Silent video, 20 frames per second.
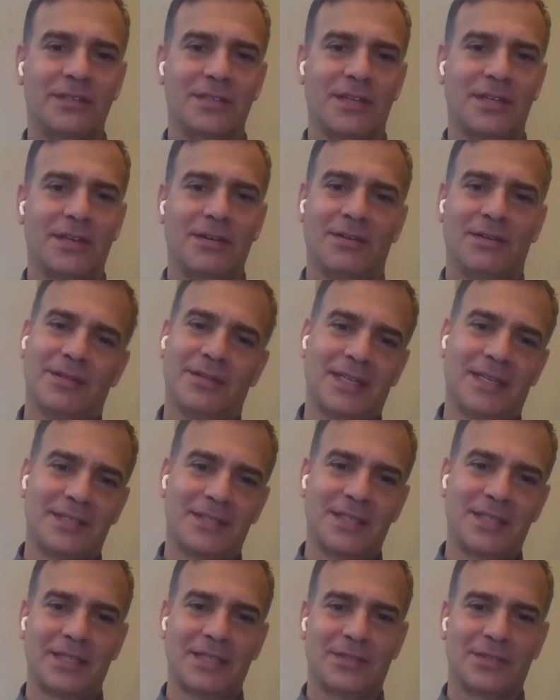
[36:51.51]
so
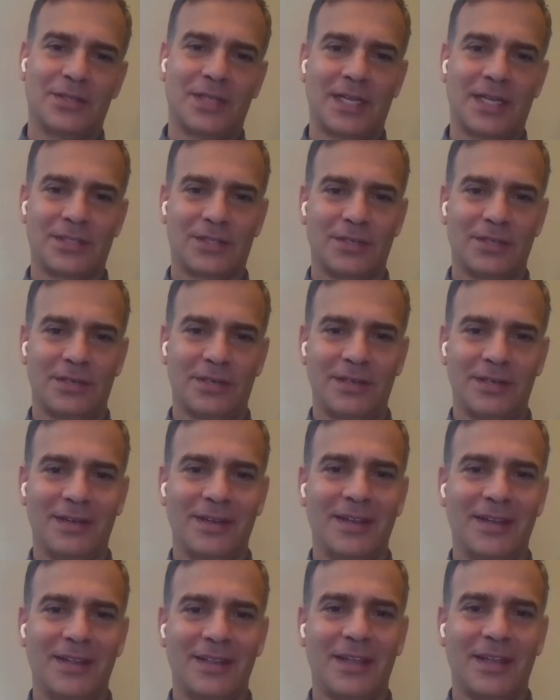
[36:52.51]
that's good.
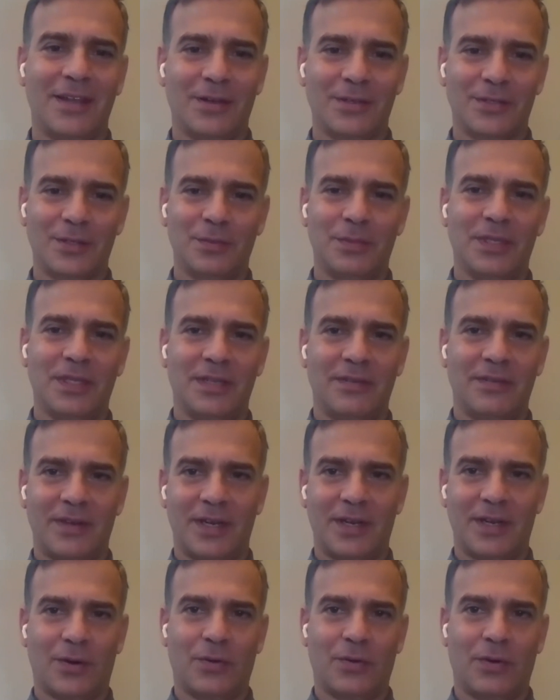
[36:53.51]
They also believe in
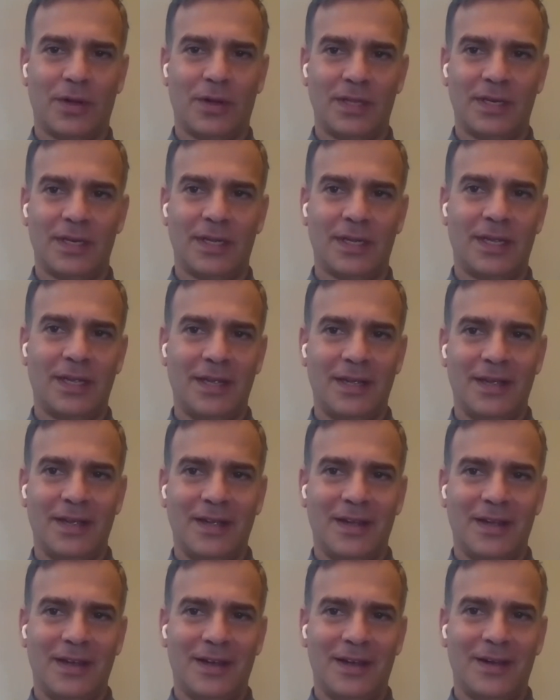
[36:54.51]
air quality.
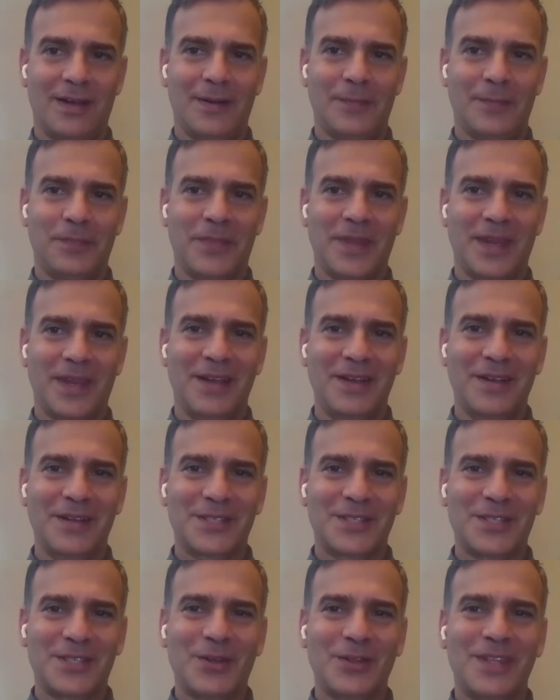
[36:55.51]

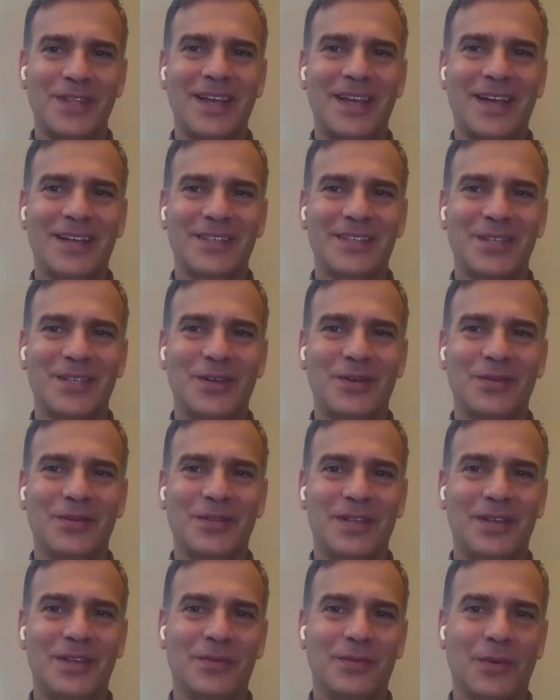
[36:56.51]
So
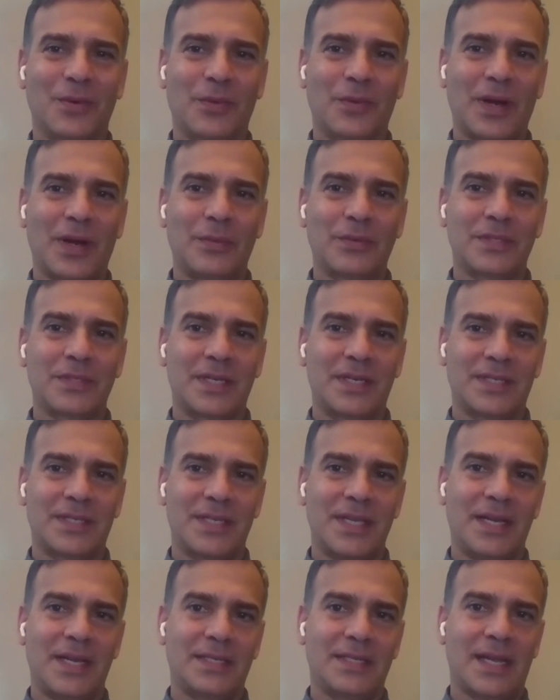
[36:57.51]
what I was going to
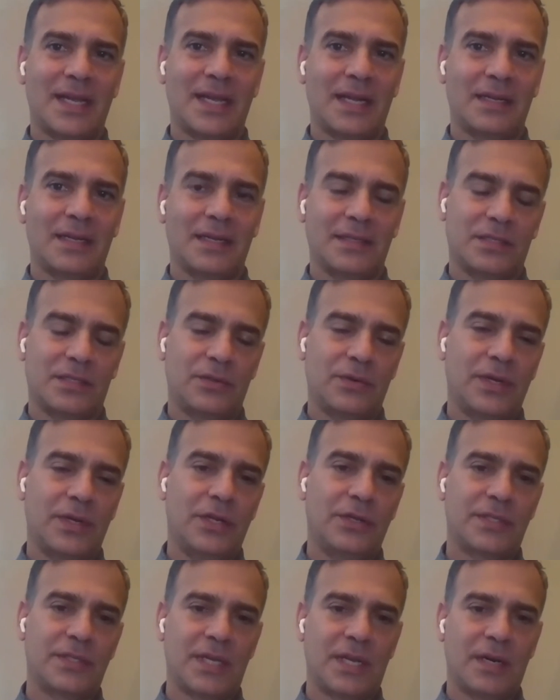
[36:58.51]
say is that, Serene,
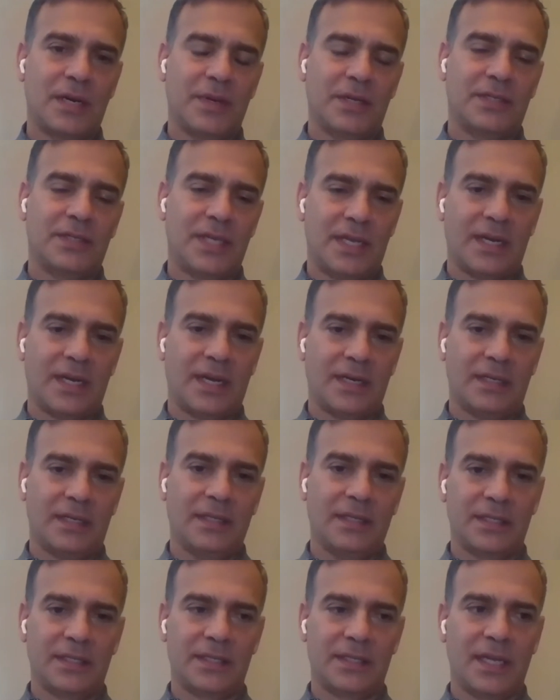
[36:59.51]
you said about data
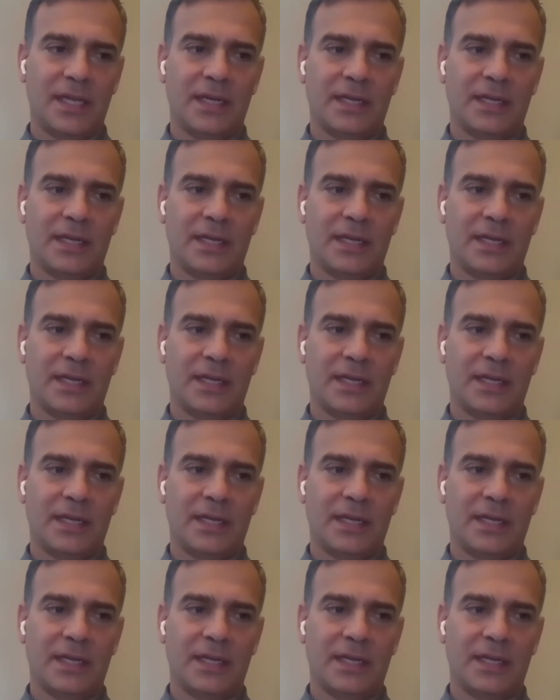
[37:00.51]
analytics. Data